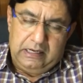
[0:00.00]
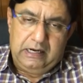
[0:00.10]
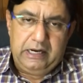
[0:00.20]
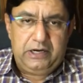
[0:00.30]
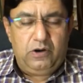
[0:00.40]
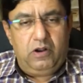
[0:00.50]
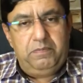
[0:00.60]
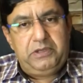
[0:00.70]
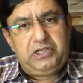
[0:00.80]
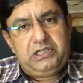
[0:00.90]
Later
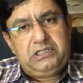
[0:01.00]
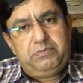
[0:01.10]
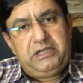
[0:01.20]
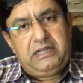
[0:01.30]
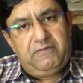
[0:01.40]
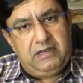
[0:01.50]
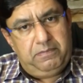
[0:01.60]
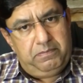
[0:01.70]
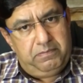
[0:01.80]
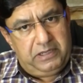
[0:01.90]
on, patients may
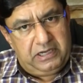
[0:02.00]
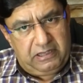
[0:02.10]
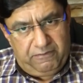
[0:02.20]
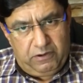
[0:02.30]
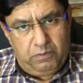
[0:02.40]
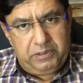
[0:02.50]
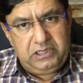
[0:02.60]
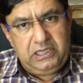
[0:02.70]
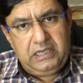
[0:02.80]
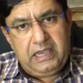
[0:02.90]
develop
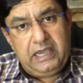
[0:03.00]
encephalopathy,